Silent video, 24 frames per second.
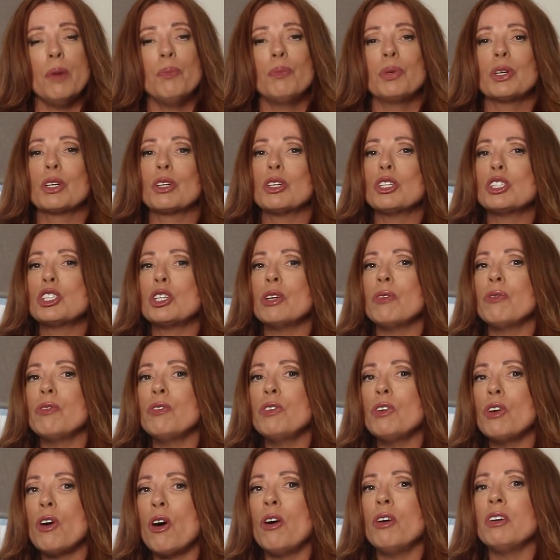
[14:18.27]
because you've
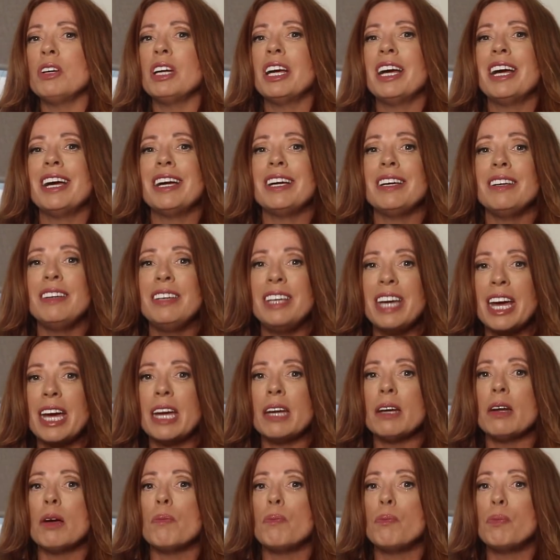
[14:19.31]
not
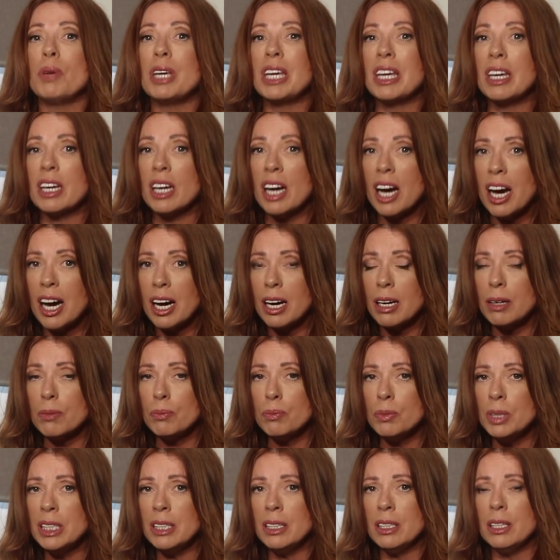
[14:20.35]
yet
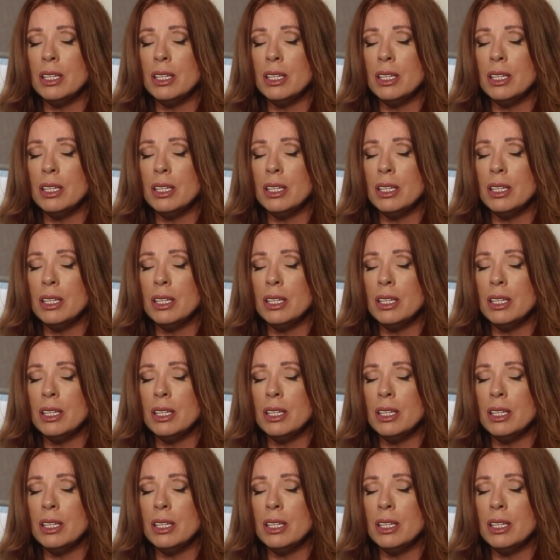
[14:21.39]
become